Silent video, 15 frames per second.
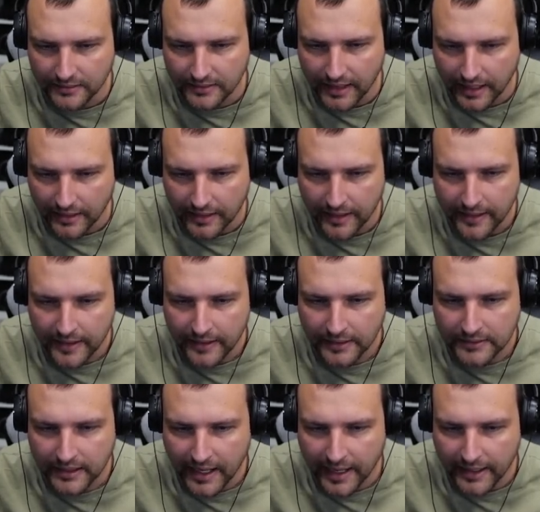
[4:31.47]
Duck
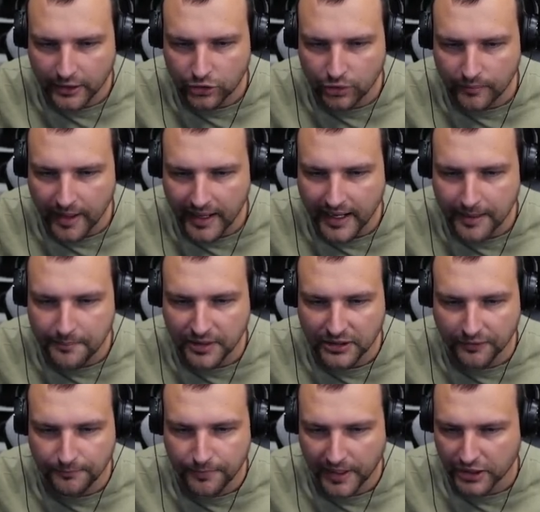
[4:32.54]
trying to make a bit
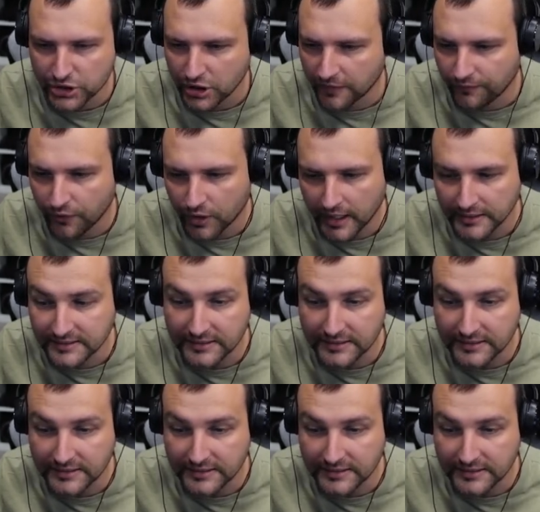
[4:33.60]
of pressure for us,